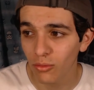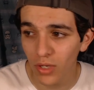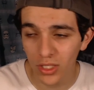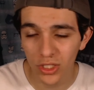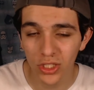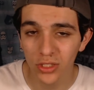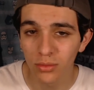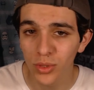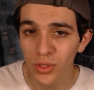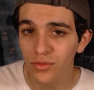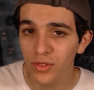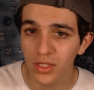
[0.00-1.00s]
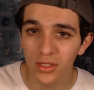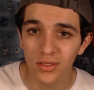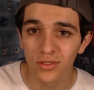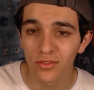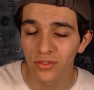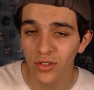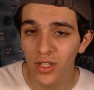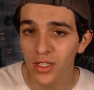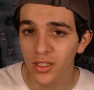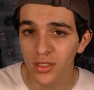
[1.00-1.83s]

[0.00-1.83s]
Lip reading: watch this movie. It's fun.